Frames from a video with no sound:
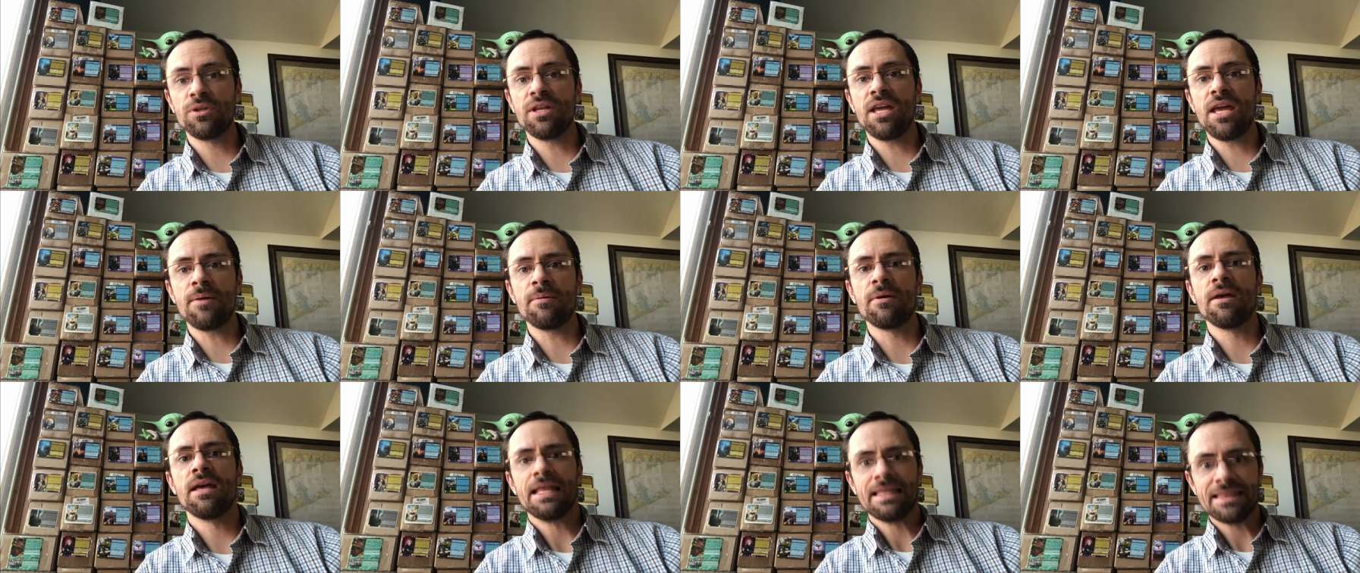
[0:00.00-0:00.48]

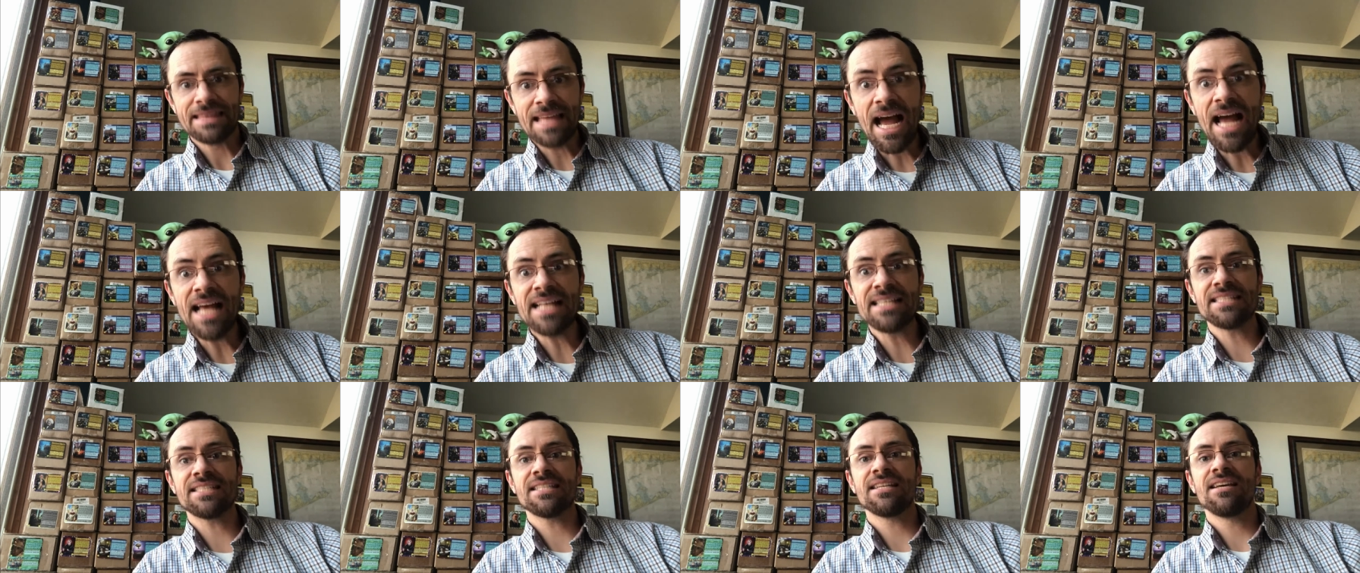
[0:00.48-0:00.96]
name.
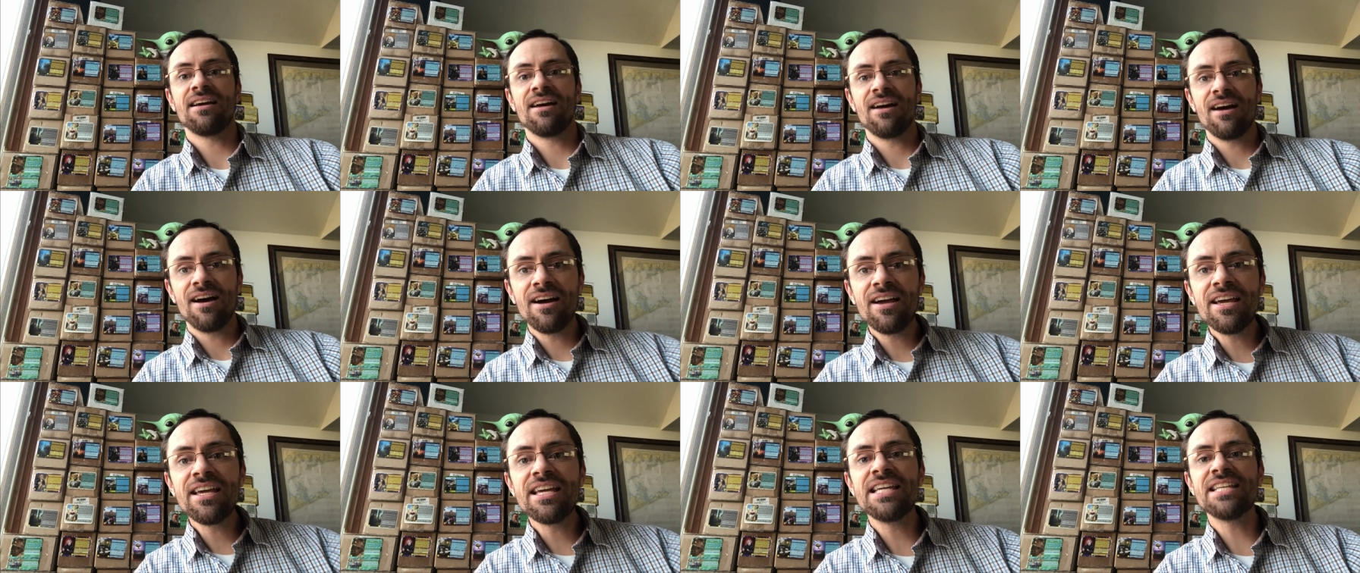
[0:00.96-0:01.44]
That's
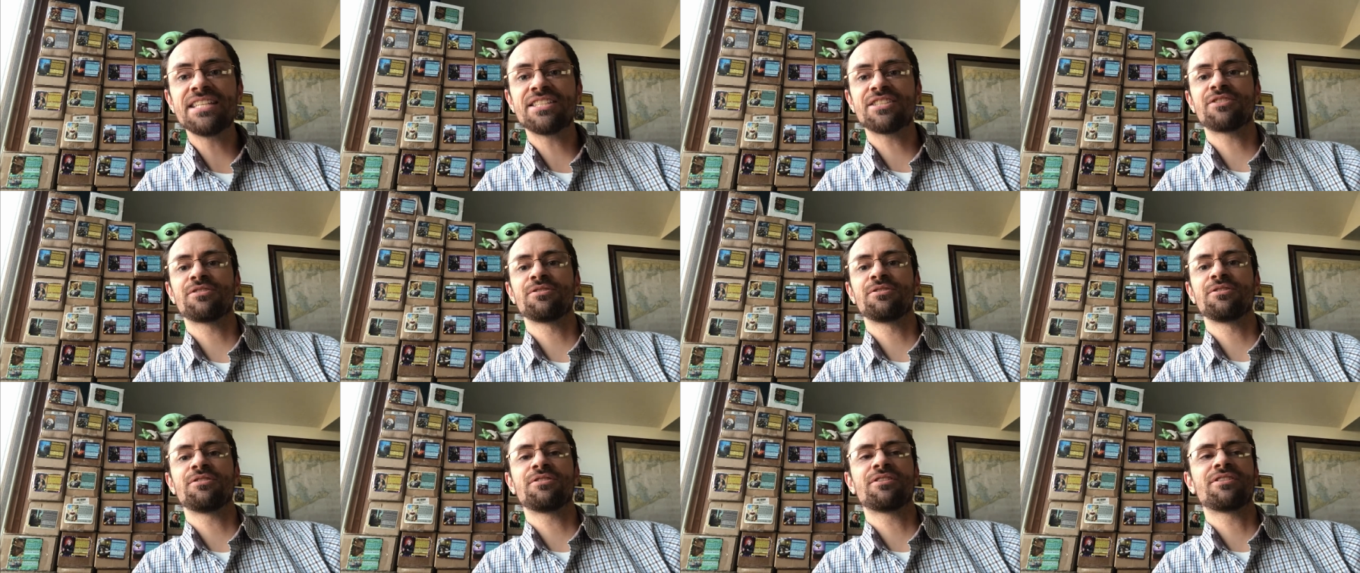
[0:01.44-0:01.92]
a
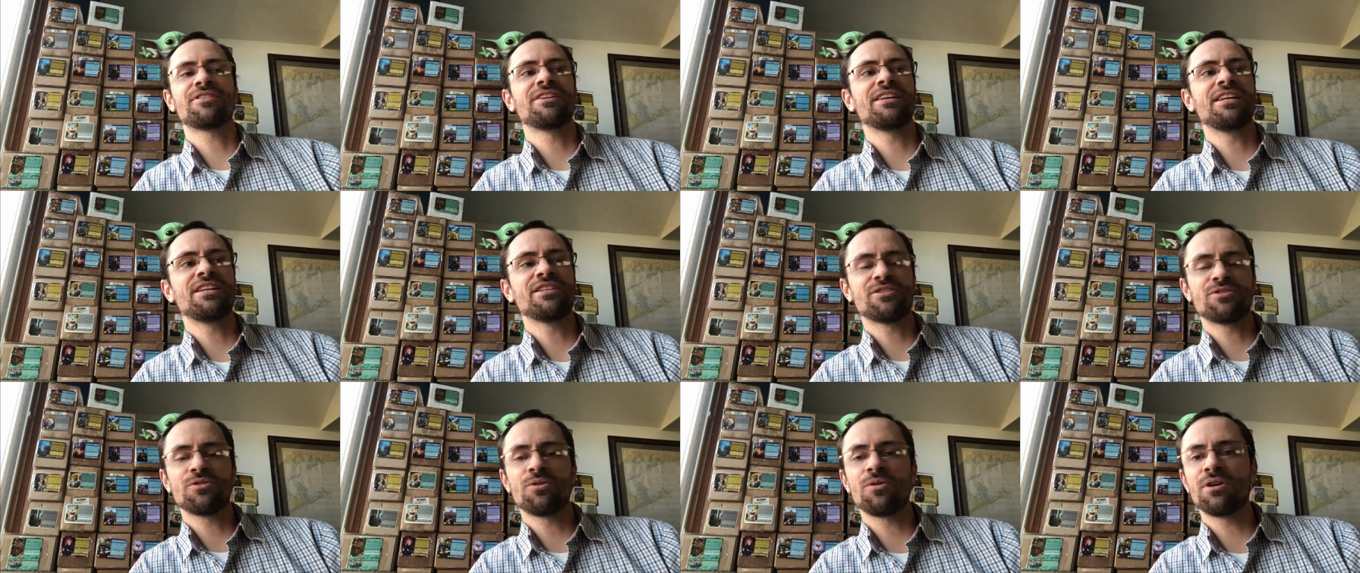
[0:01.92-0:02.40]
histor
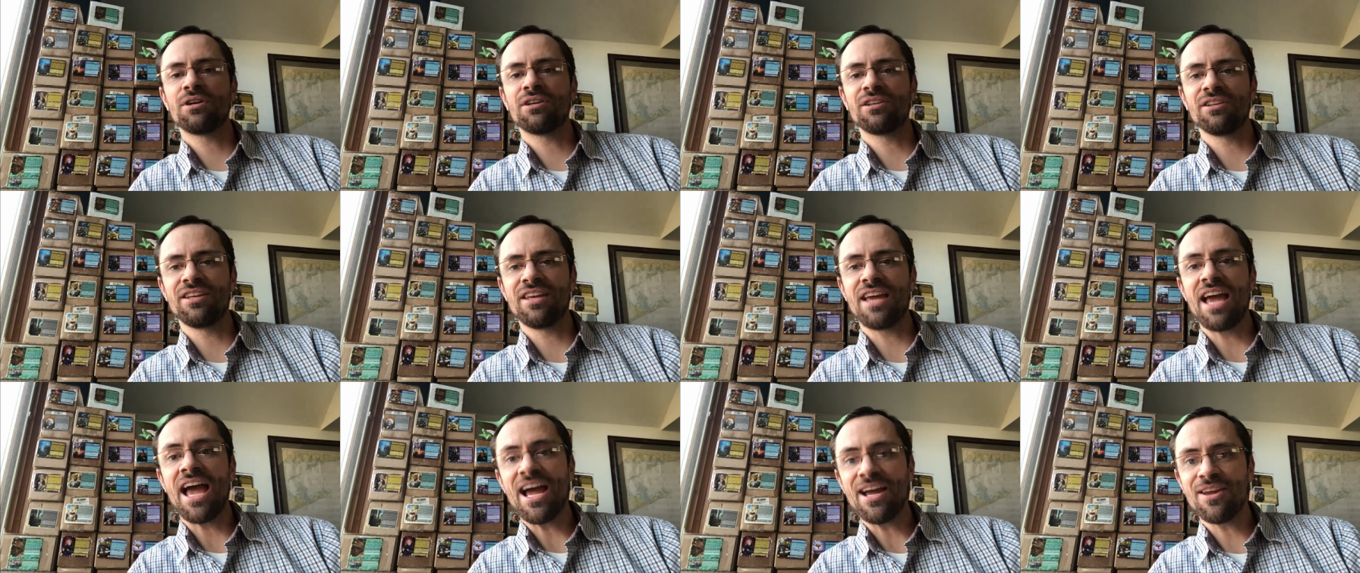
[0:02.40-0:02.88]

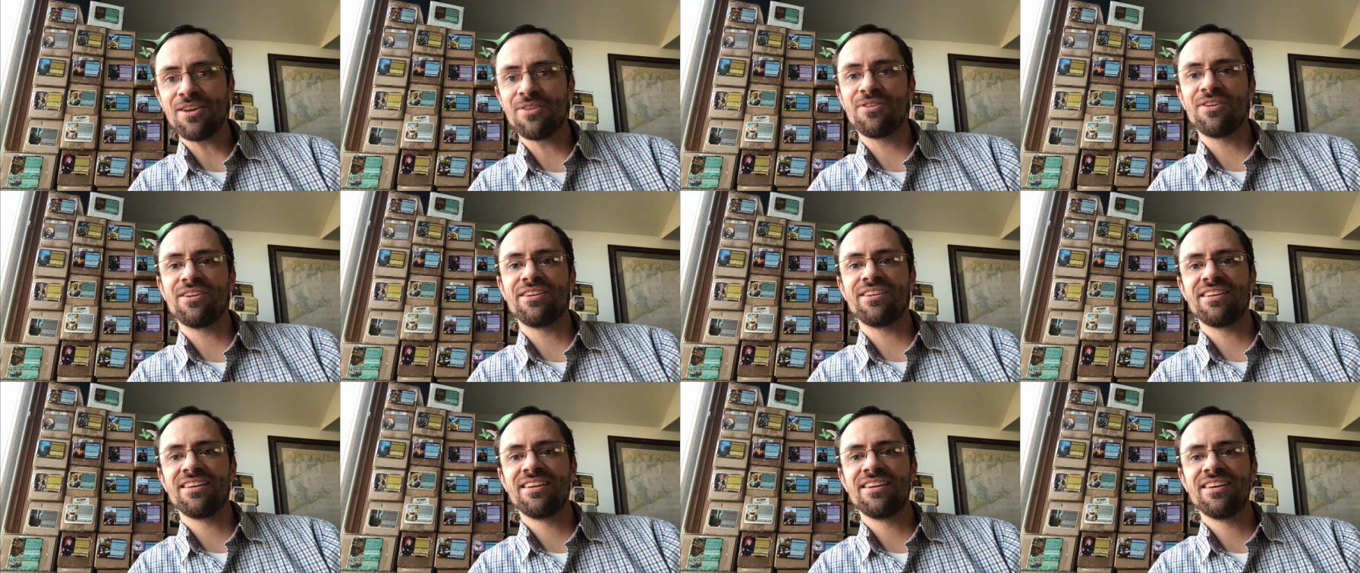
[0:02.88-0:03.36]
historically
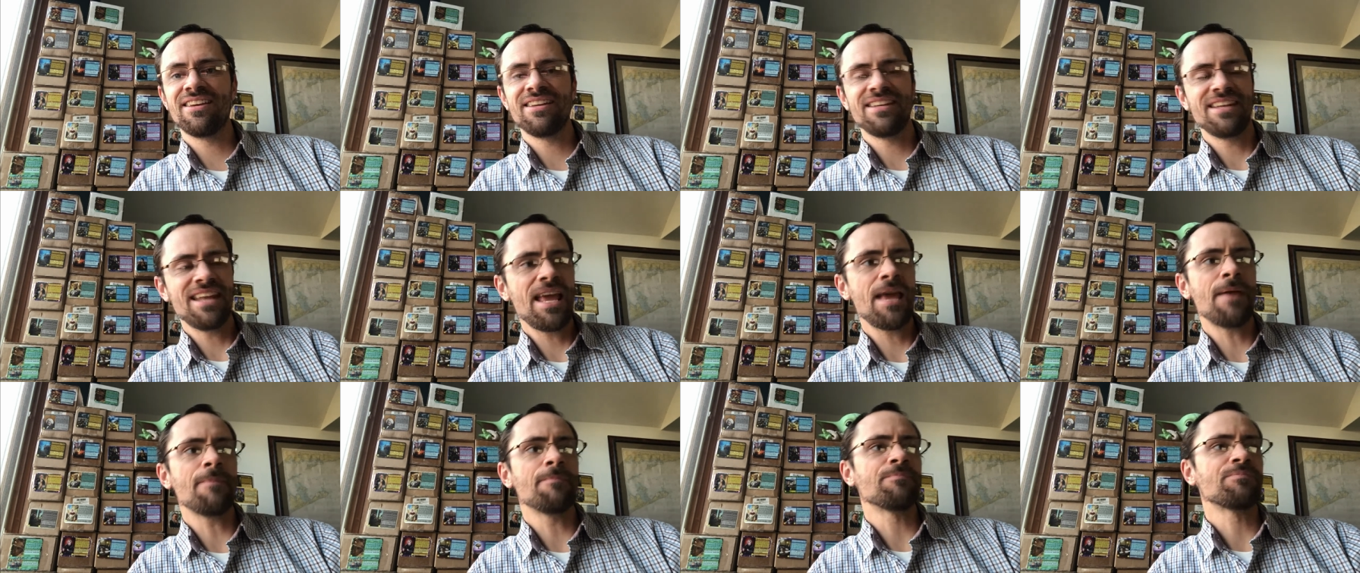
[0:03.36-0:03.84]
accurate
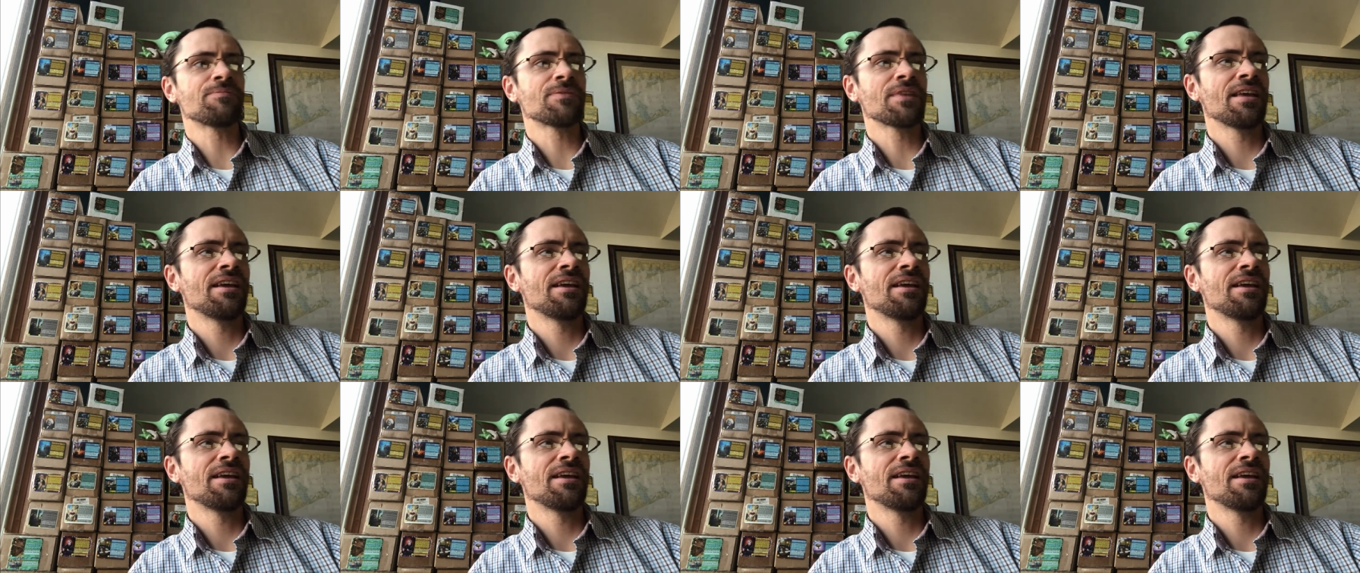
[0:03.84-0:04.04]
name.